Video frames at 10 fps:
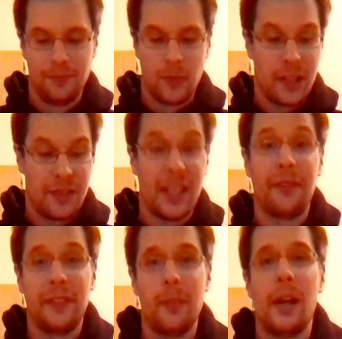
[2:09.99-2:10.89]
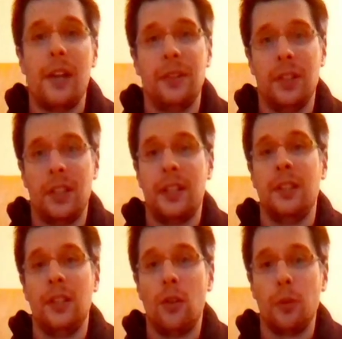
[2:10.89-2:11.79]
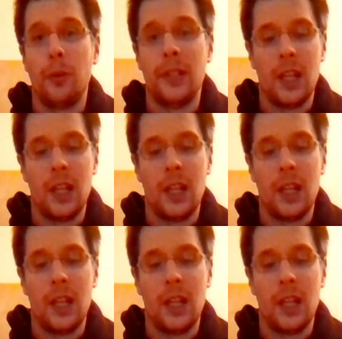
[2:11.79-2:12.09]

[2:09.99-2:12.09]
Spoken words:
it's definitely better than the old one.